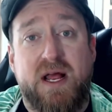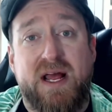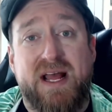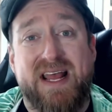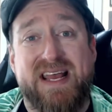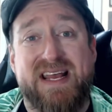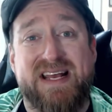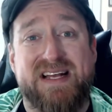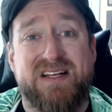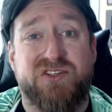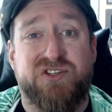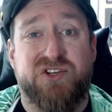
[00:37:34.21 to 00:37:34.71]

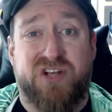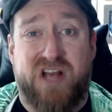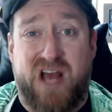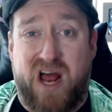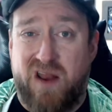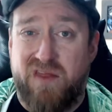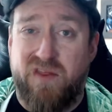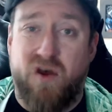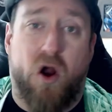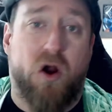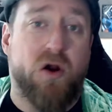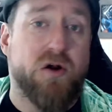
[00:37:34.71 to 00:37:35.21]
is you're kind
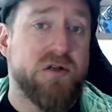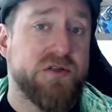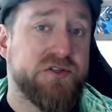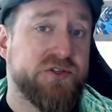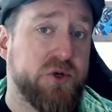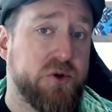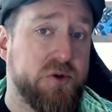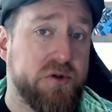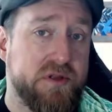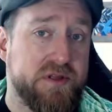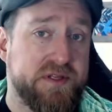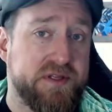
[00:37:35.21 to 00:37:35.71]
of the heart and
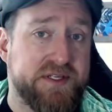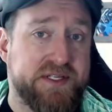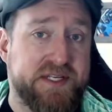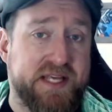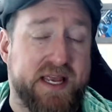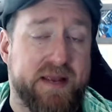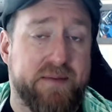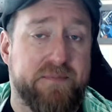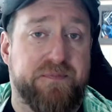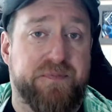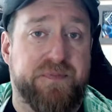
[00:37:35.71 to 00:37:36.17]
soul of the team.